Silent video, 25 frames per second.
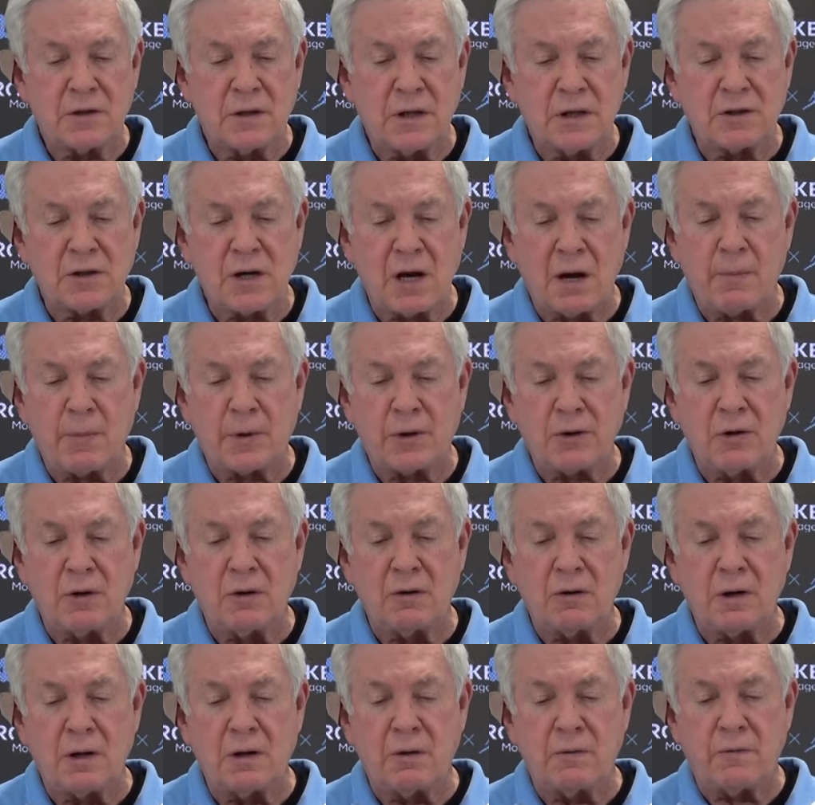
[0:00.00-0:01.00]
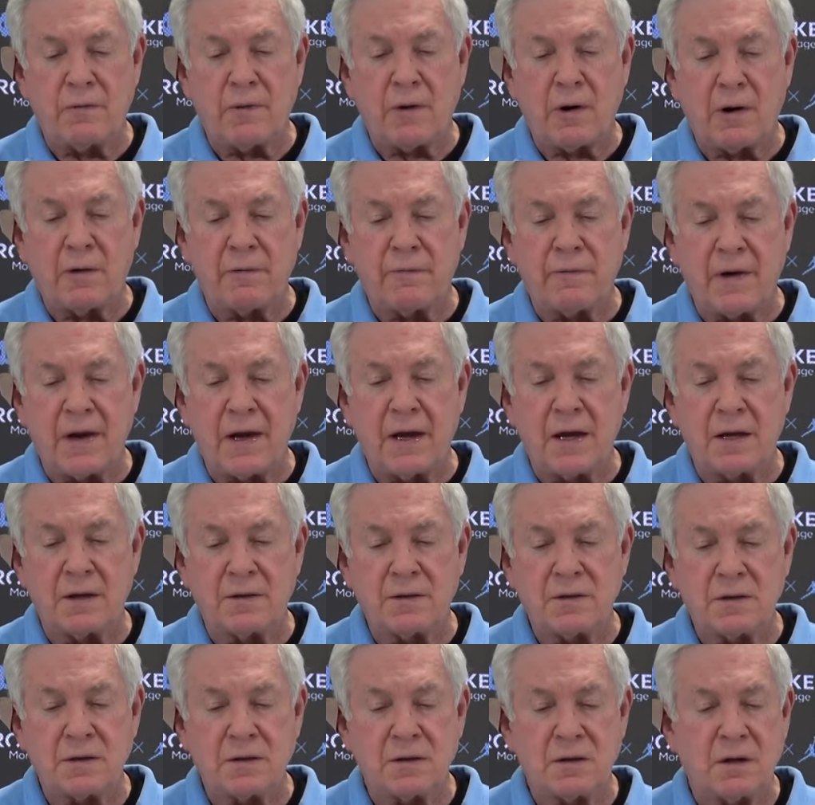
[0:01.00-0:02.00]
And this opportunity for our
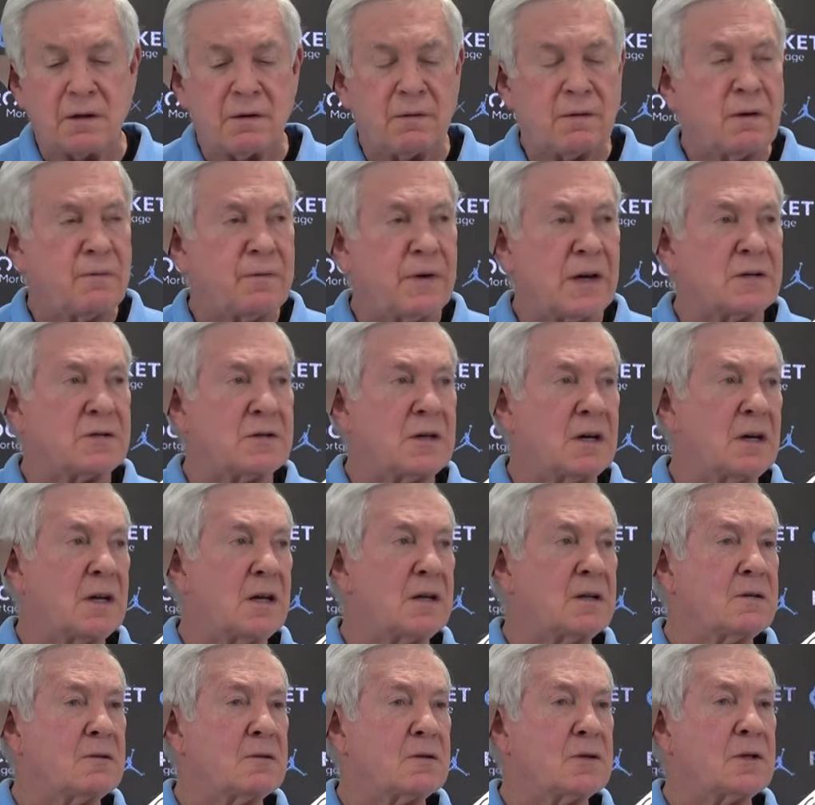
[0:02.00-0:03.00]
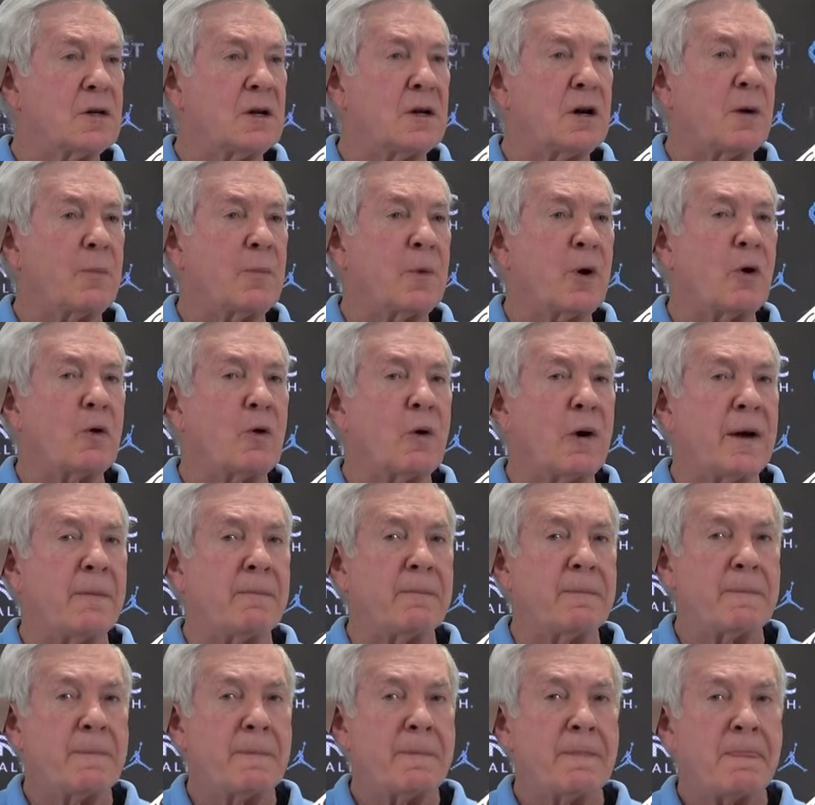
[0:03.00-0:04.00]
fans is a vested interest in our
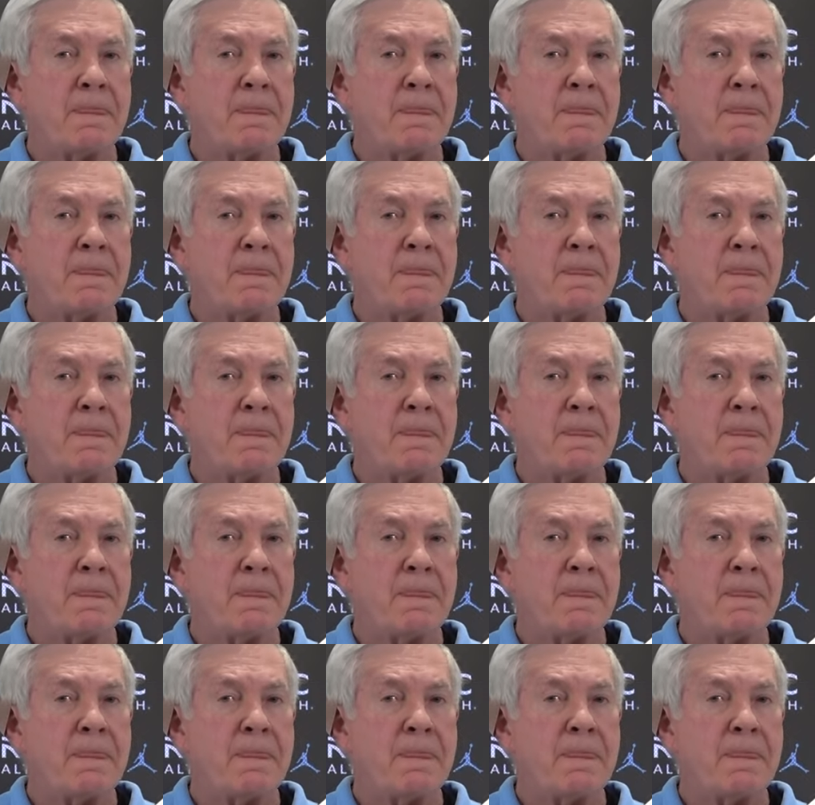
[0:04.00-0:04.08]
program.